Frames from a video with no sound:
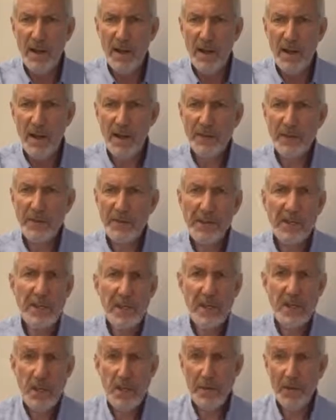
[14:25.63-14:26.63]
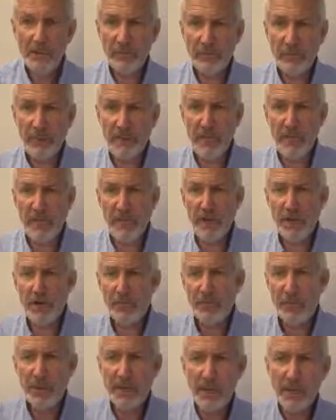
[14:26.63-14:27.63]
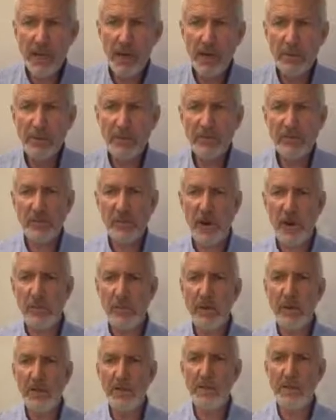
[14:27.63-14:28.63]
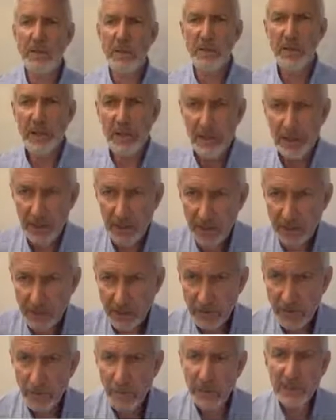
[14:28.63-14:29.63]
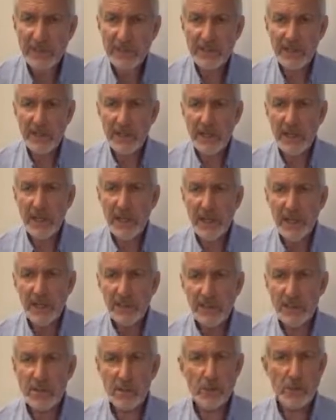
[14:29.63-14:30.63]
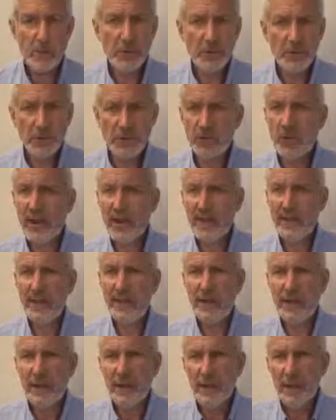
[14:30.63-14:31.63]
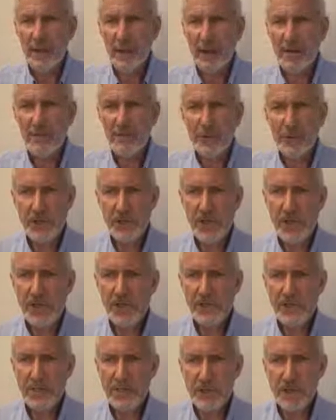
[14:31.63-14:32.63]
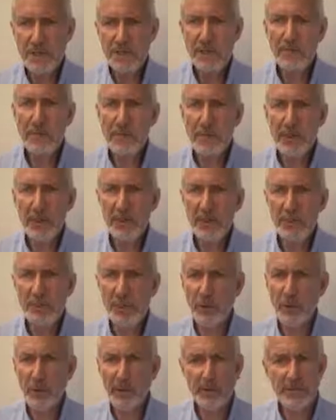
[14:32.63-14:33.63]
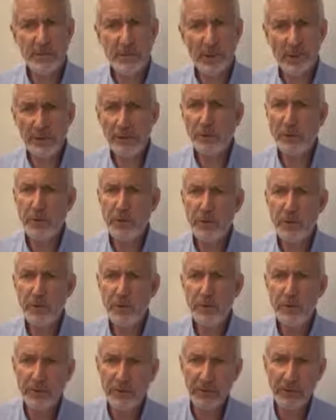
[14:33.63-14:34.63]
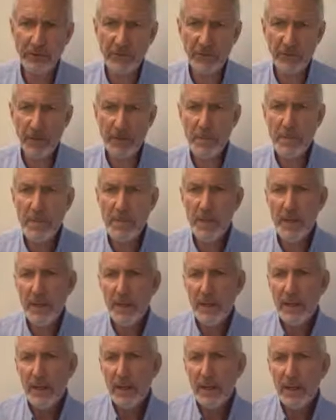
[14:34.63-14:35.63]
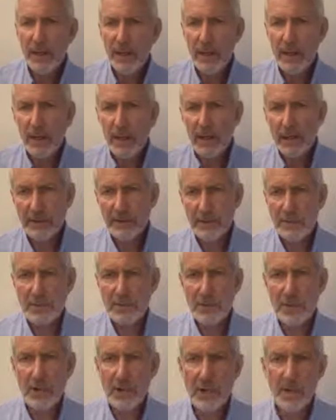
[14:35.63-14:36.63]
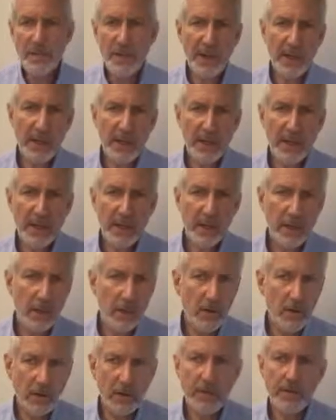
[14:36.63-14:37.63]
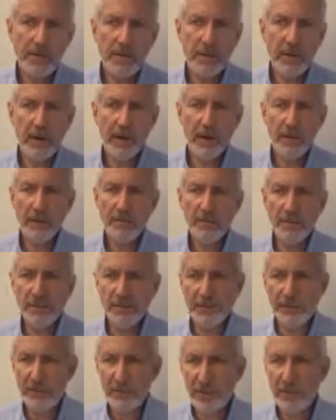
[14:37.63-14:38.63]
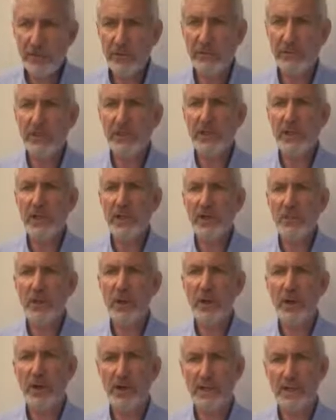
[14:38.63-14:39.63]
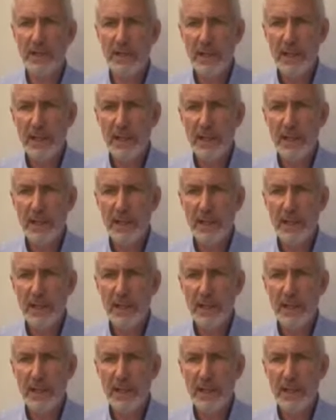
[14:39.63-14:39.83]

Another key USP of the Ibis Smart Binder is its ability to track every sheet and every booklet right through the system, and to keep a log file of the status of each booklet,